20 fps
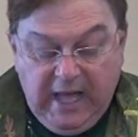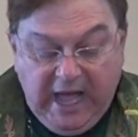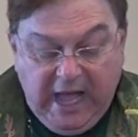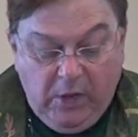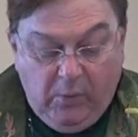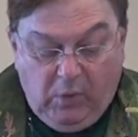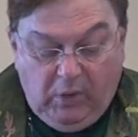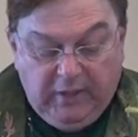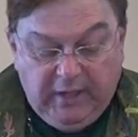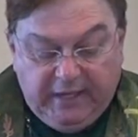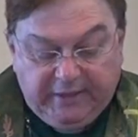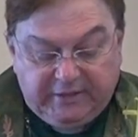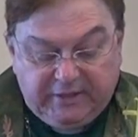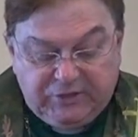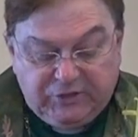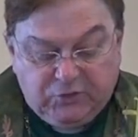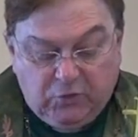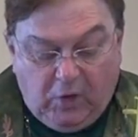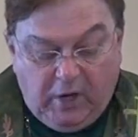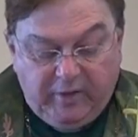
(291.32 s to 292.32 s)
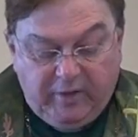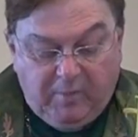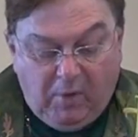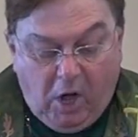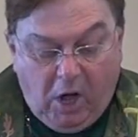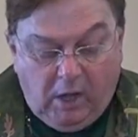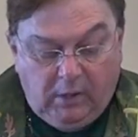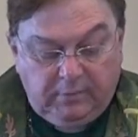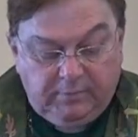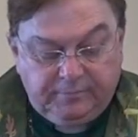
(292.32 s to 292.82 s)
I will not destroy them
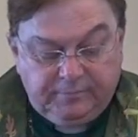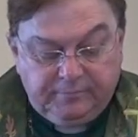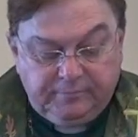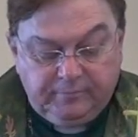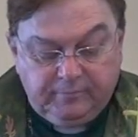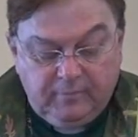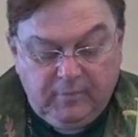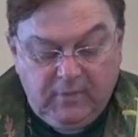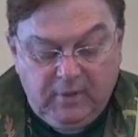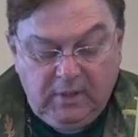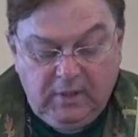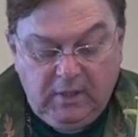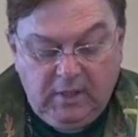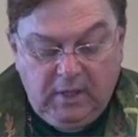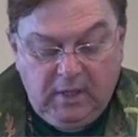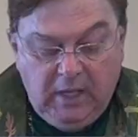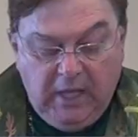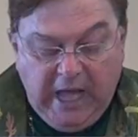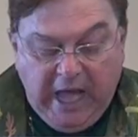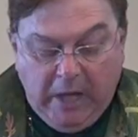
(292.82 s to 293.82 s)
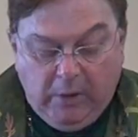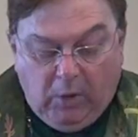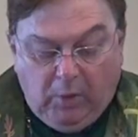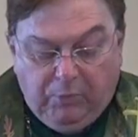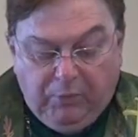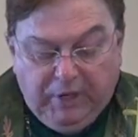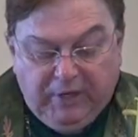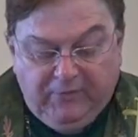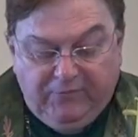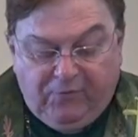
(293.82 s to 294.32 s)
all. I will
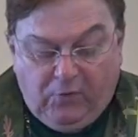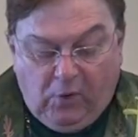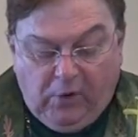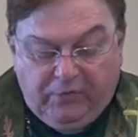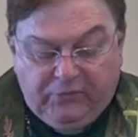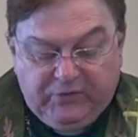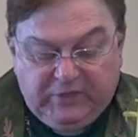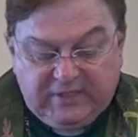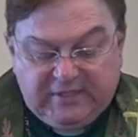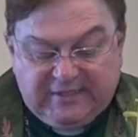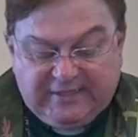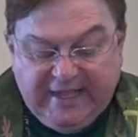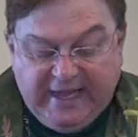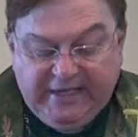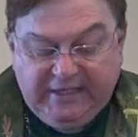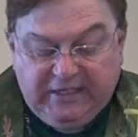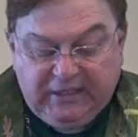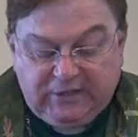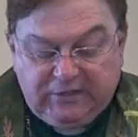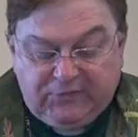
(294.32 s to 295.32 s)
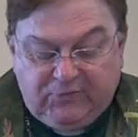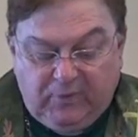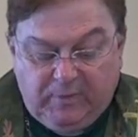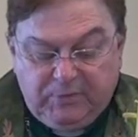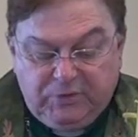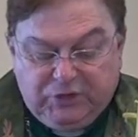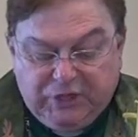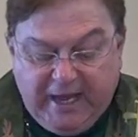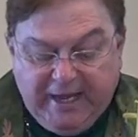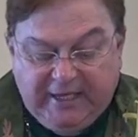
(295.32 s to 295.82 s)
bring forth descendants
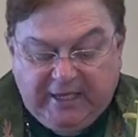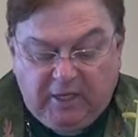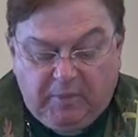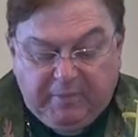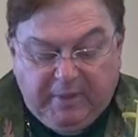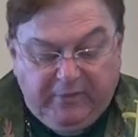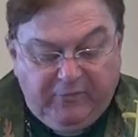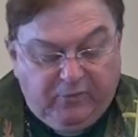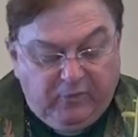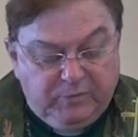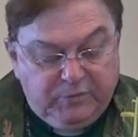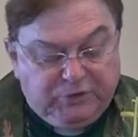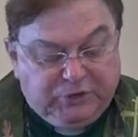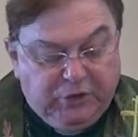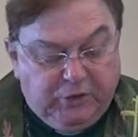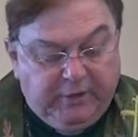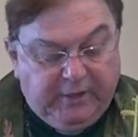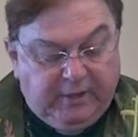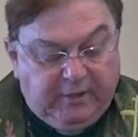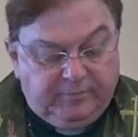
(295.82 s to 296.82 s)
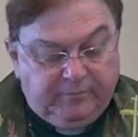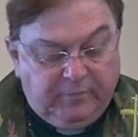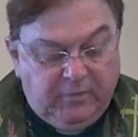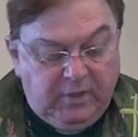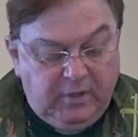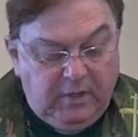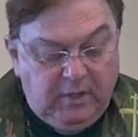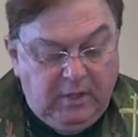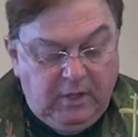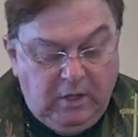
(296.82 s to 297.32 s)
from Jacob and from Judah,
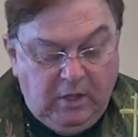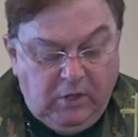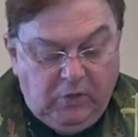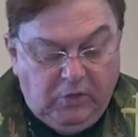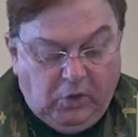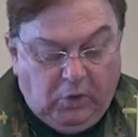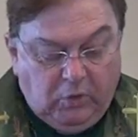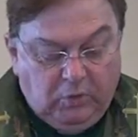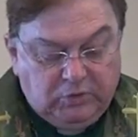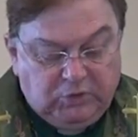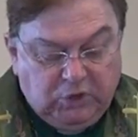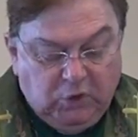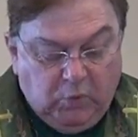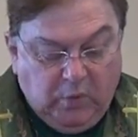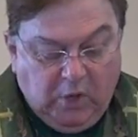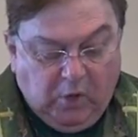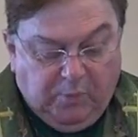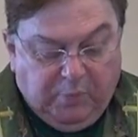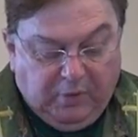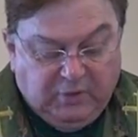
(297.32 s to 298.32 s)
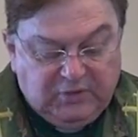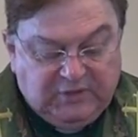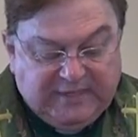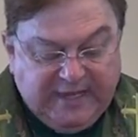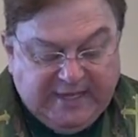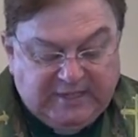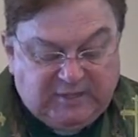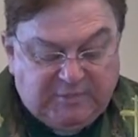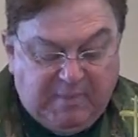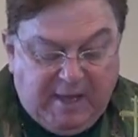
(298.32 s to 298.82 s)
those who will
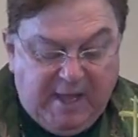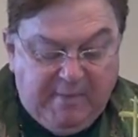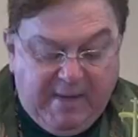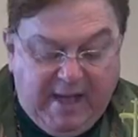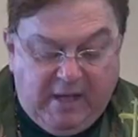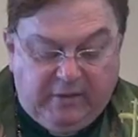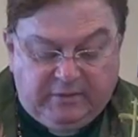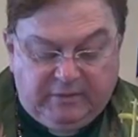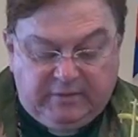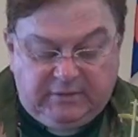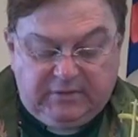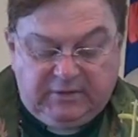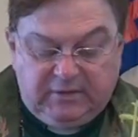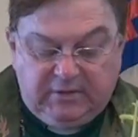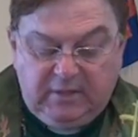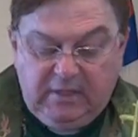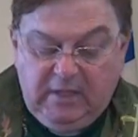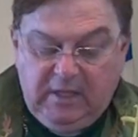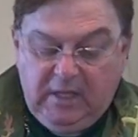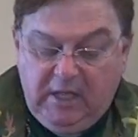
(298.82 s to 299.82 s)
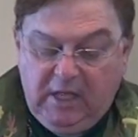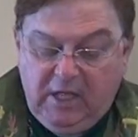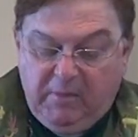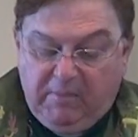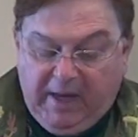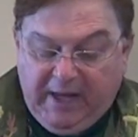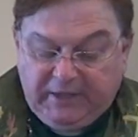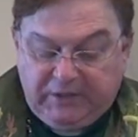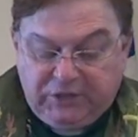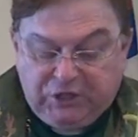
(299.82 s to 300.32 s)
possess my mountains,
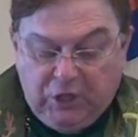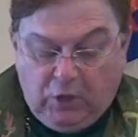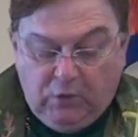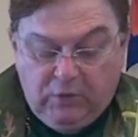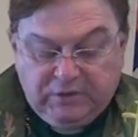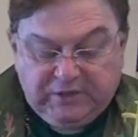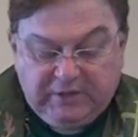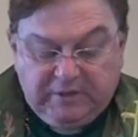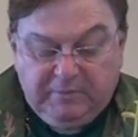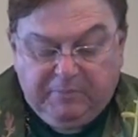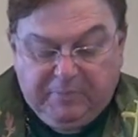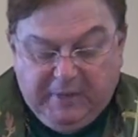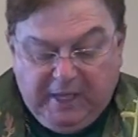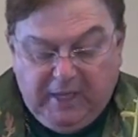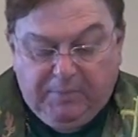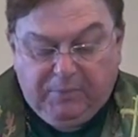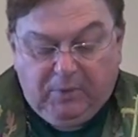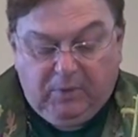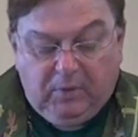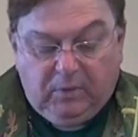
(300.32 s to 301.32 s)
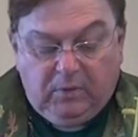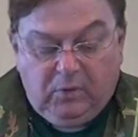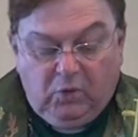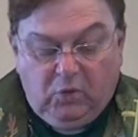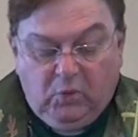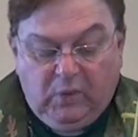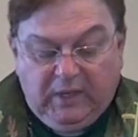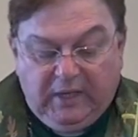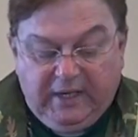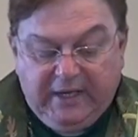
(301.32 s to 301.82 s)
my chosen people who
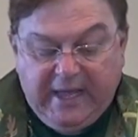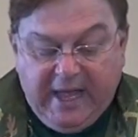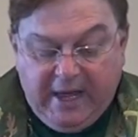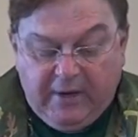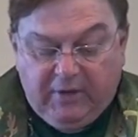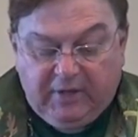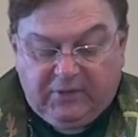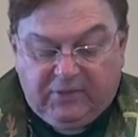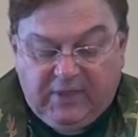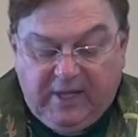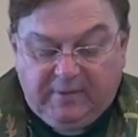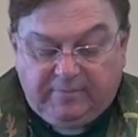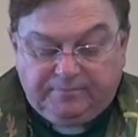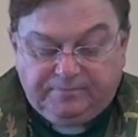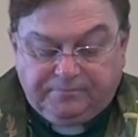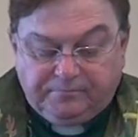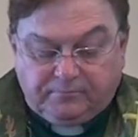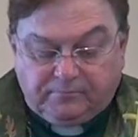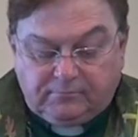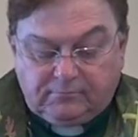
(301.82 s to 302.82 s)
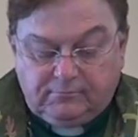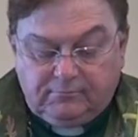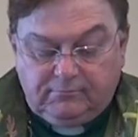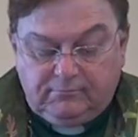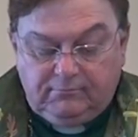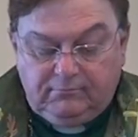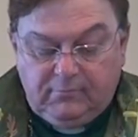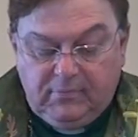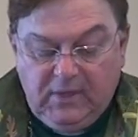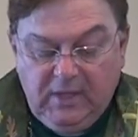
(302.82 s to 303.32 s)
will inherit them.
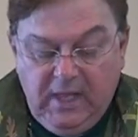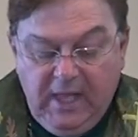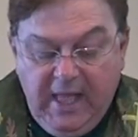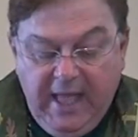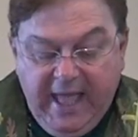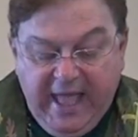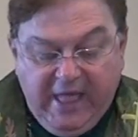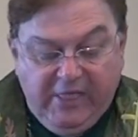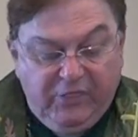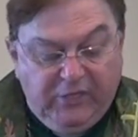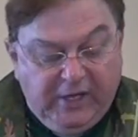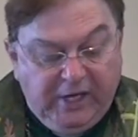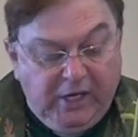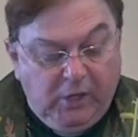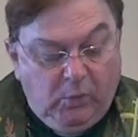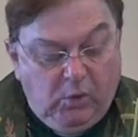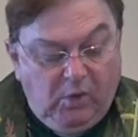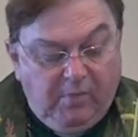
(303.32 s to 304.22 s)
And there